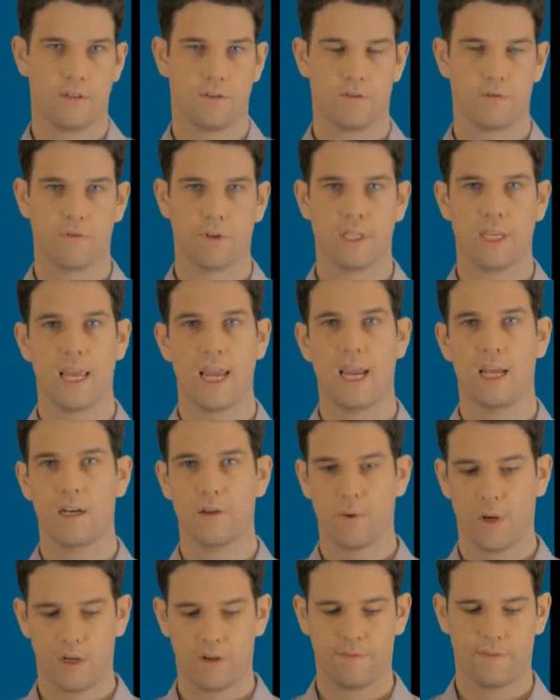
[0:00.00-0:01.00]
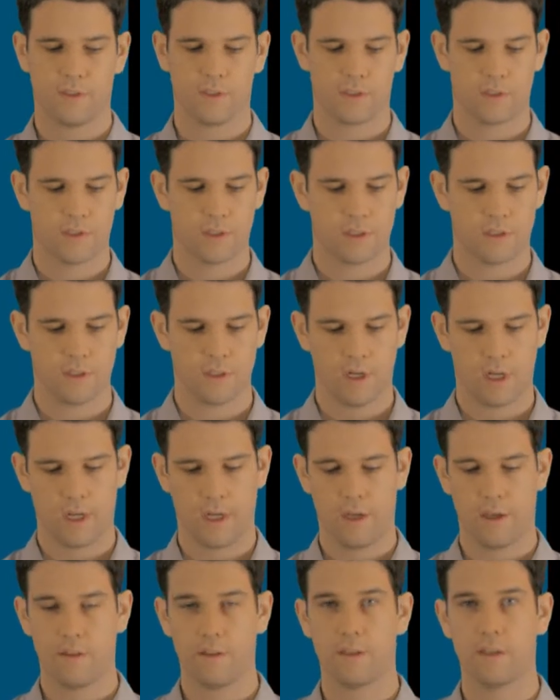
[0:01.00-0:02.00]
really handy way to filter
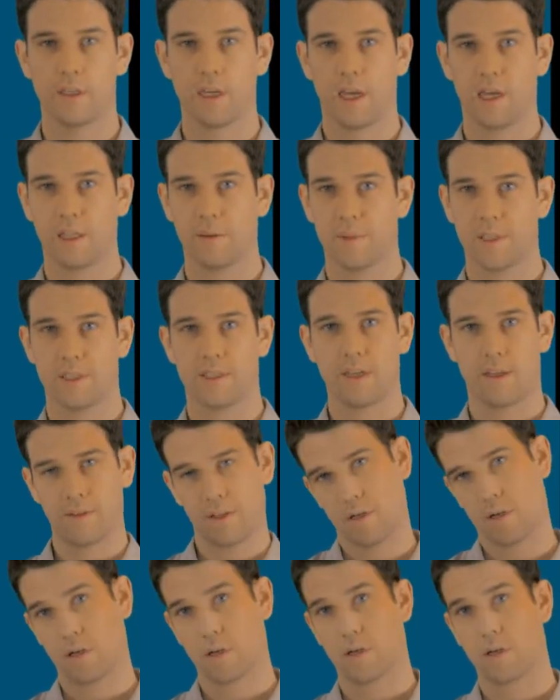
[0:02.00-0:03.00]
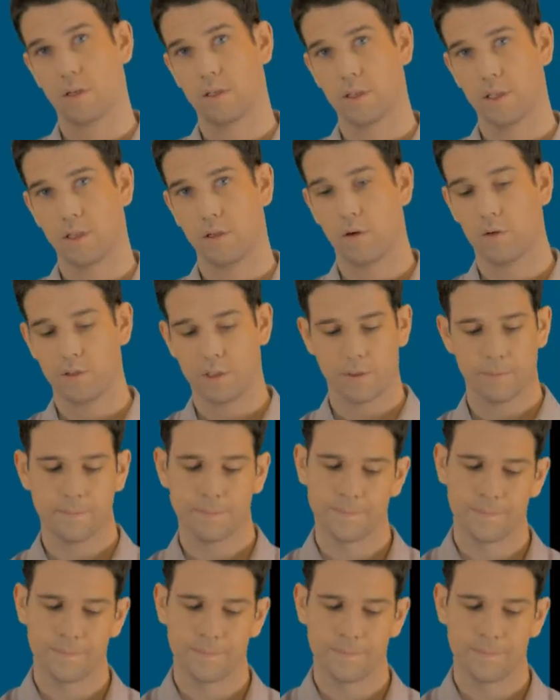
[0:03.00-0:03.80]
the element set that you're currently holding.